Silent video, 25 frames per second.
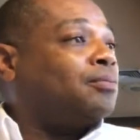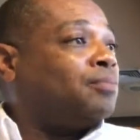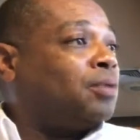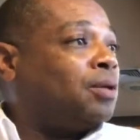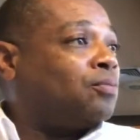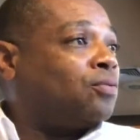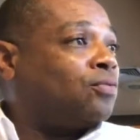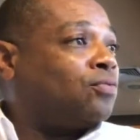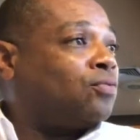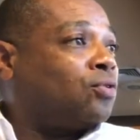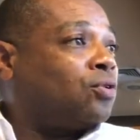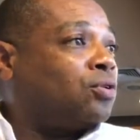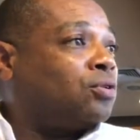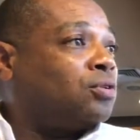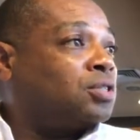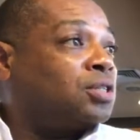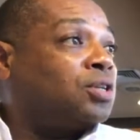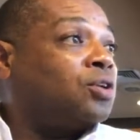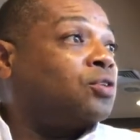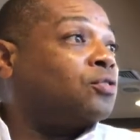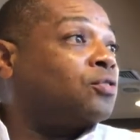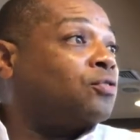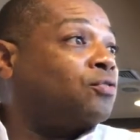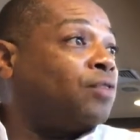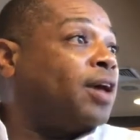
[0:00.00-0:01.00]
the people for you. So
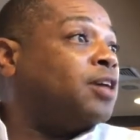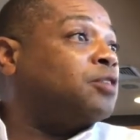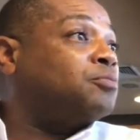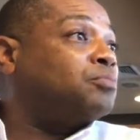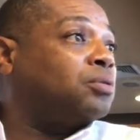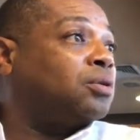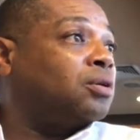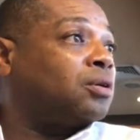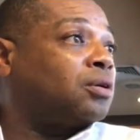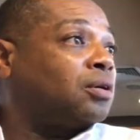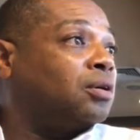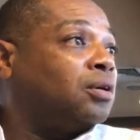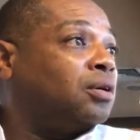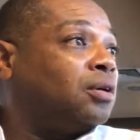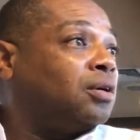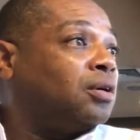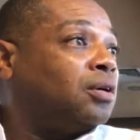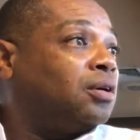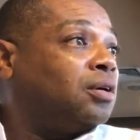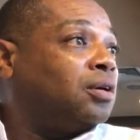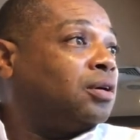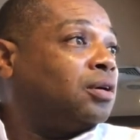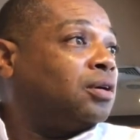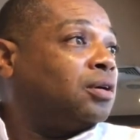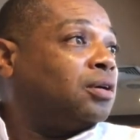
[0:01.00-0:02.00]
there's Facebook.
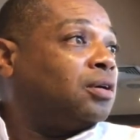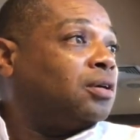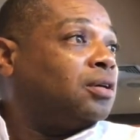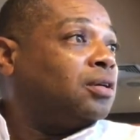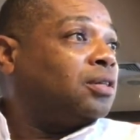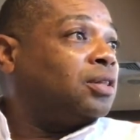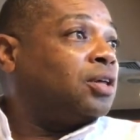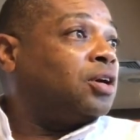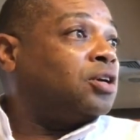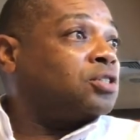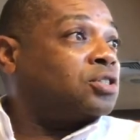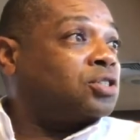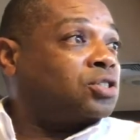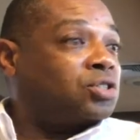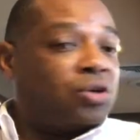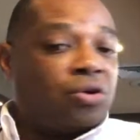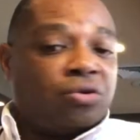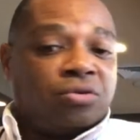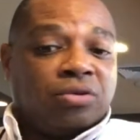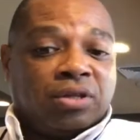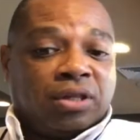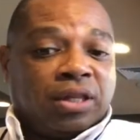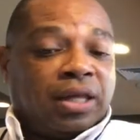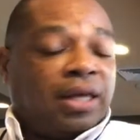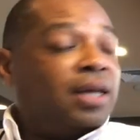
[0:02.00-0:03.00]
There's
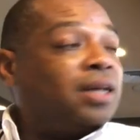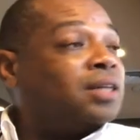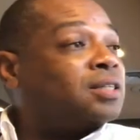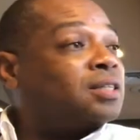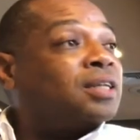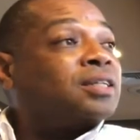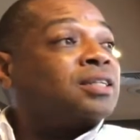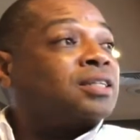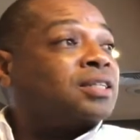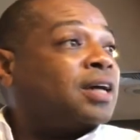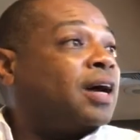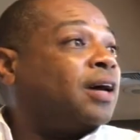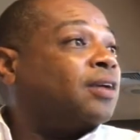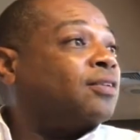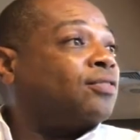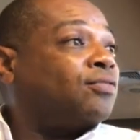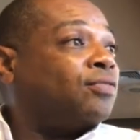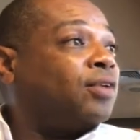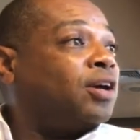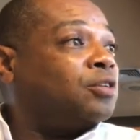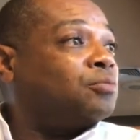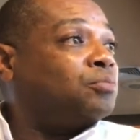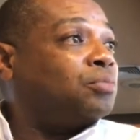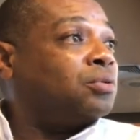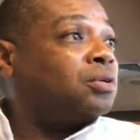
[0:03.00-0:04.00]
certain things inside of
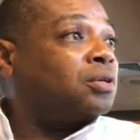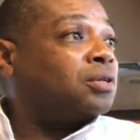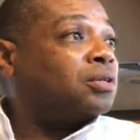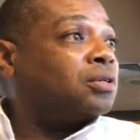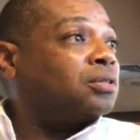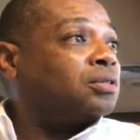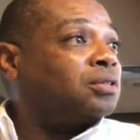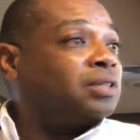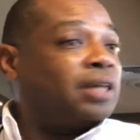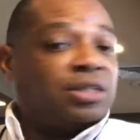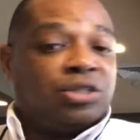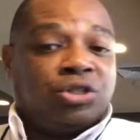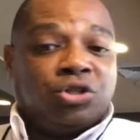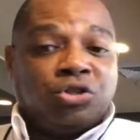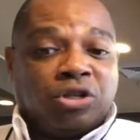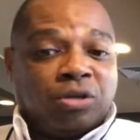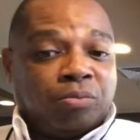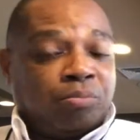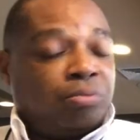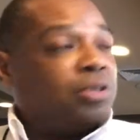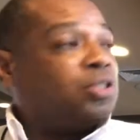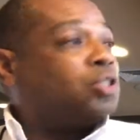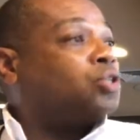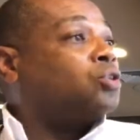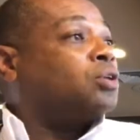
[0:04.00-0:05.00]
Facebook that you can
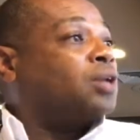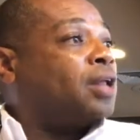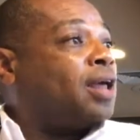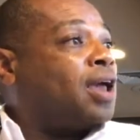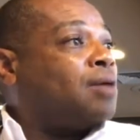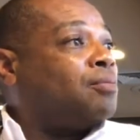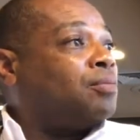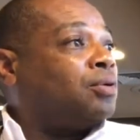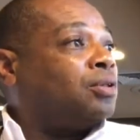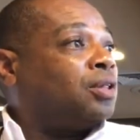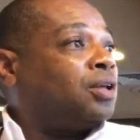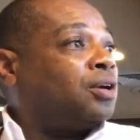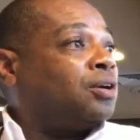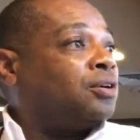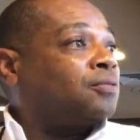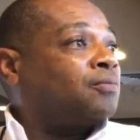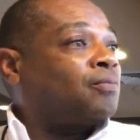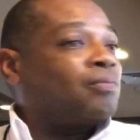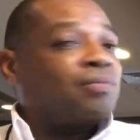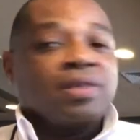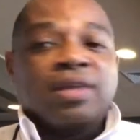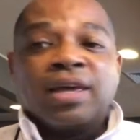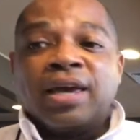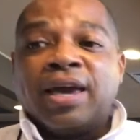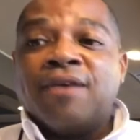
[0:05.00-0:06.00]
put your name in there
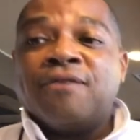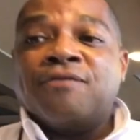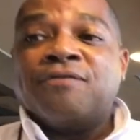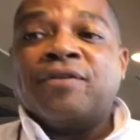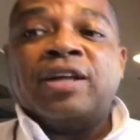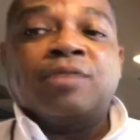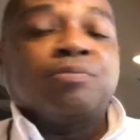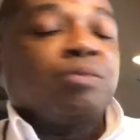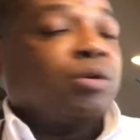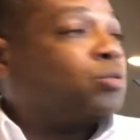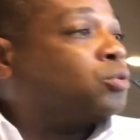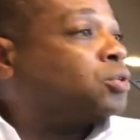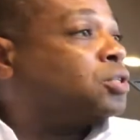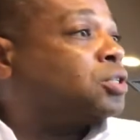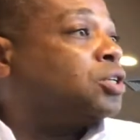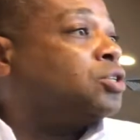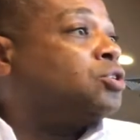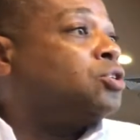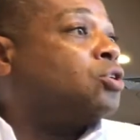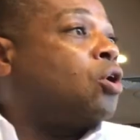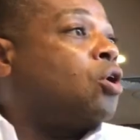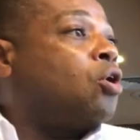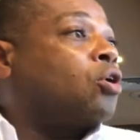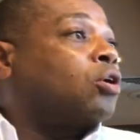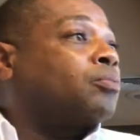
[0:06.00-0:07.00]
and Facebook will
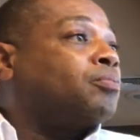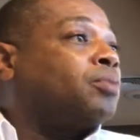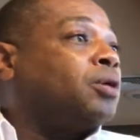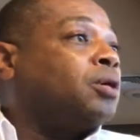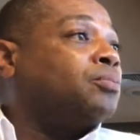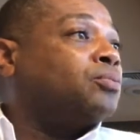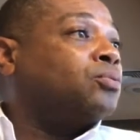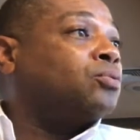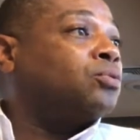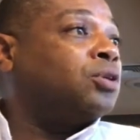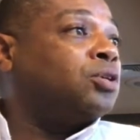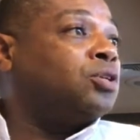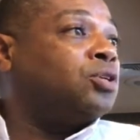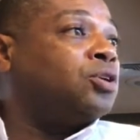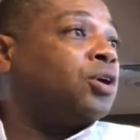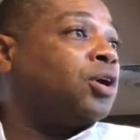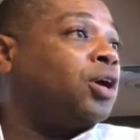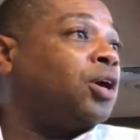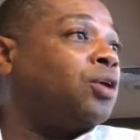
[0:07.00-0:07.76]
send you all the people in your